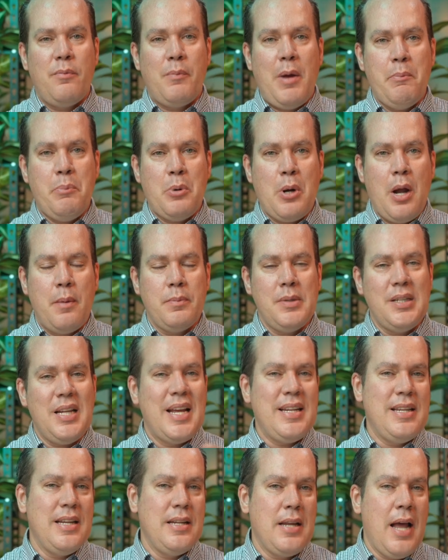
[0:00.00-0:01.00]
of my prompt.
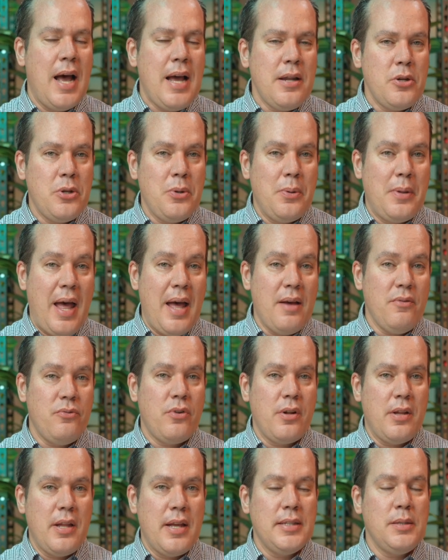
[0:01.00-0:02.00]
I did not do that
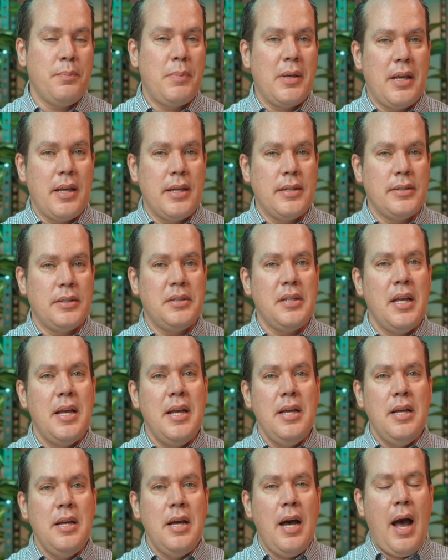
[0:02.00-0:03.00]
for this because
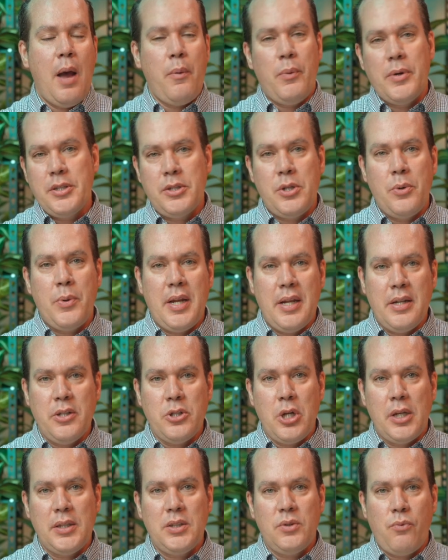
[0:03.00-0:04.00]
I was doing it
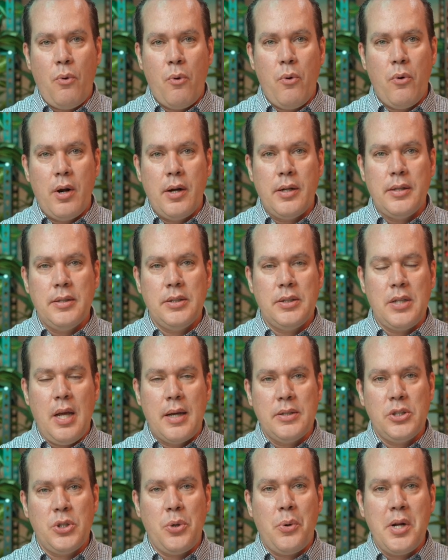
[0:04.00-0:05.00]
just for a
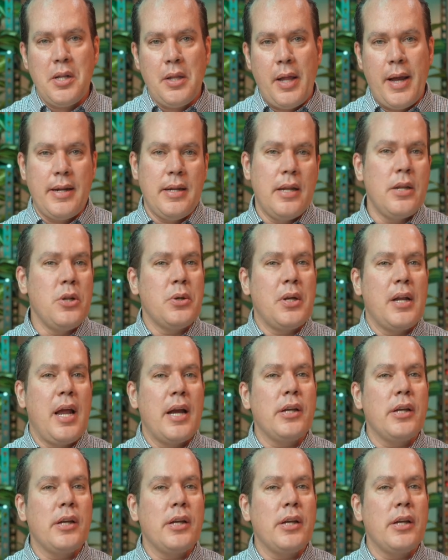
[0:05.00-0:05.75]
storyline, and you can